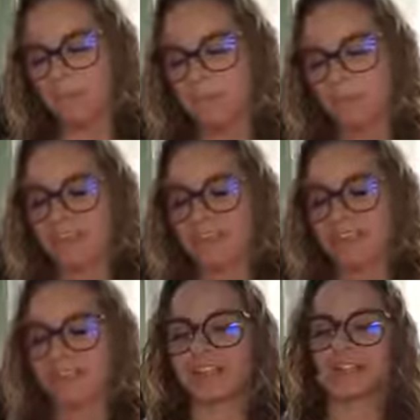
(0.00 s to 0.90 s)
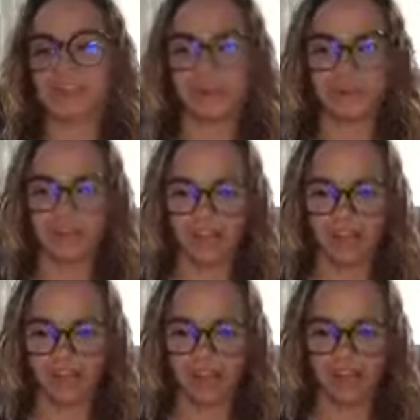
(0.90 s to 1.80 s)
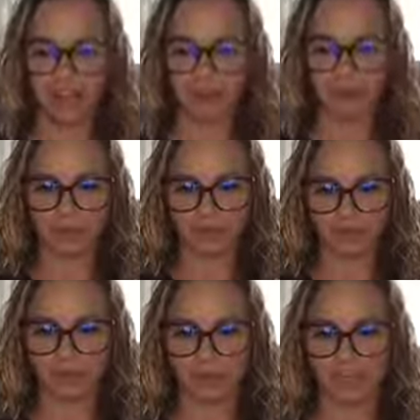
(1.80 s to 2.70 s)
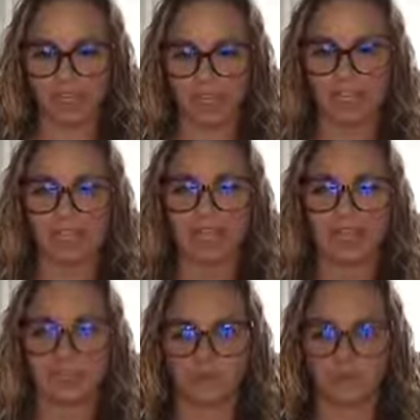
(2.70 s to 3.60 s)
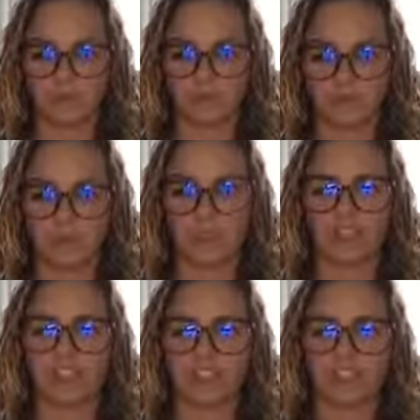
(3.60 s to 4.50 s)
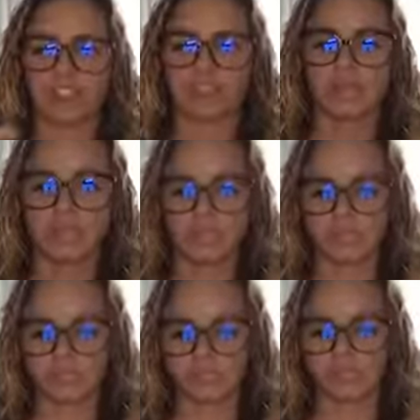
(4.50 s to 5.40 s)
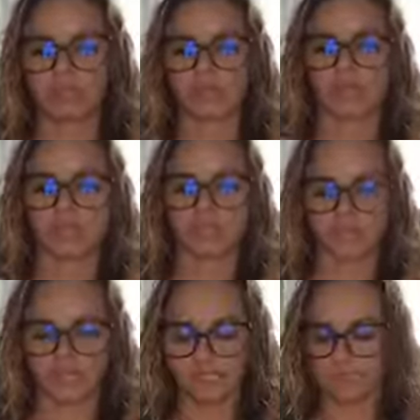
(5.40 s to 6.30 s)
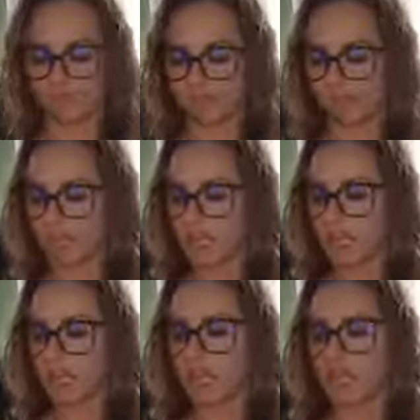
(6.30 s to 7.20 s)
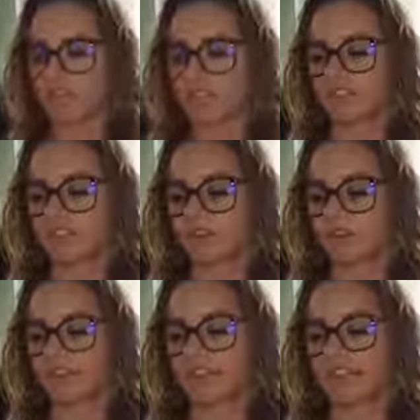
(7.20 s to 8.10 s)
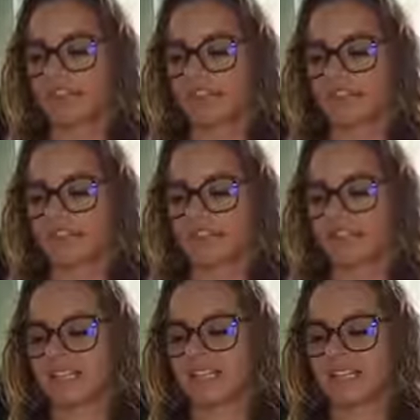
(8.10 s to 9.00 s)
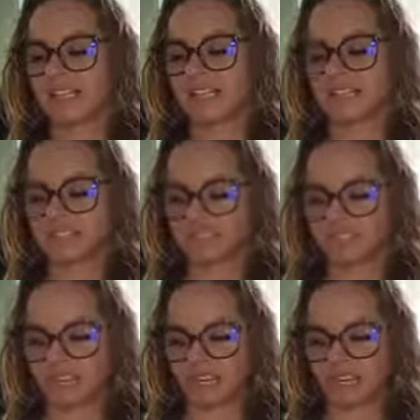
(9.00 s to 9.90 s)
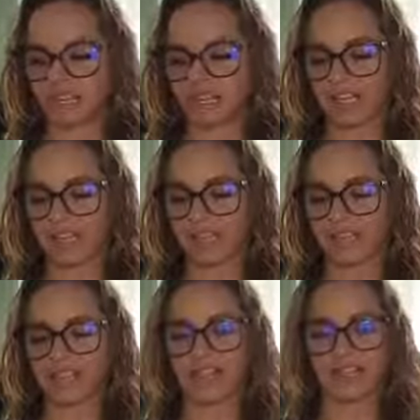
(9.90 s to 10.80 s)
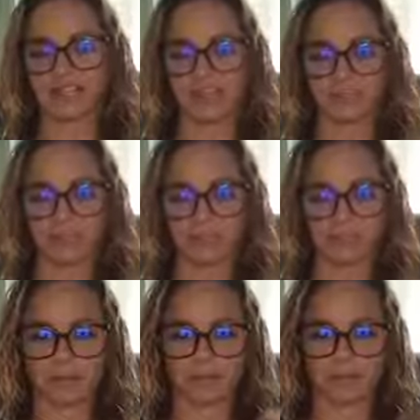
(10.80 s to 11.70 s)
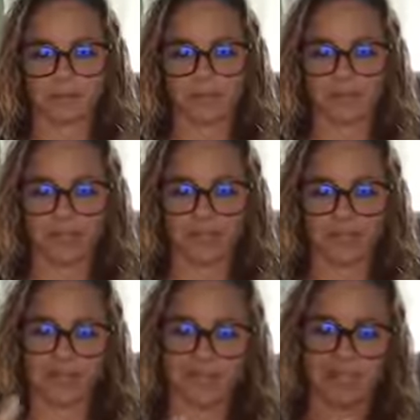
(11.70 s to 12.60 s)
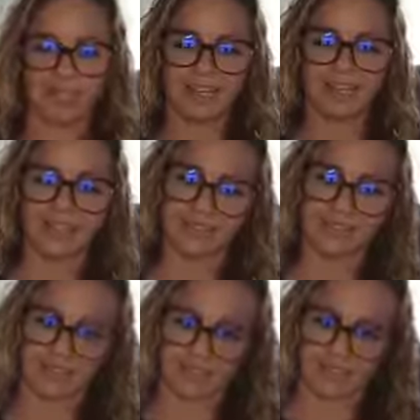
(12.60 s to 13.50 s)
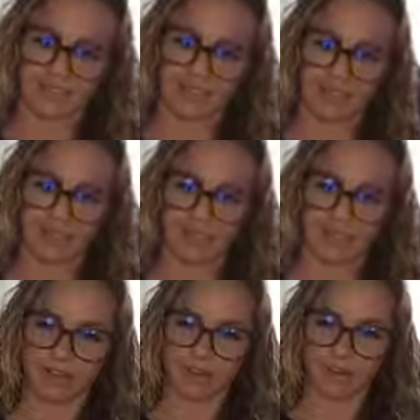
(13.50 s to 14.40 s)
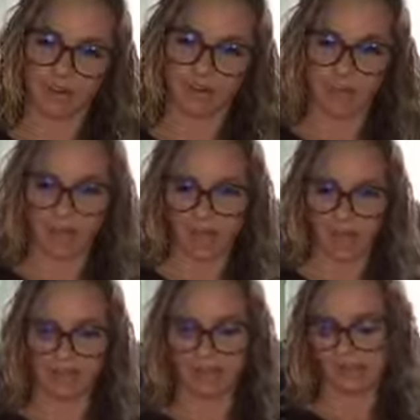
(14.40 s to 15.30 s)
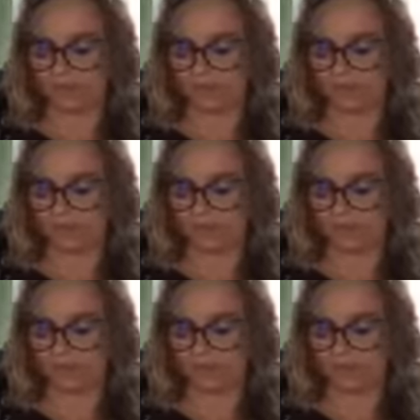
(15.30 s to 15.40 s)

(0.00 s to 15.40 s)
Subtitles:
When you are able to live in a clean way, you're expansive. You feel expansive. So it is an energy that becomes carefully placed in a different way.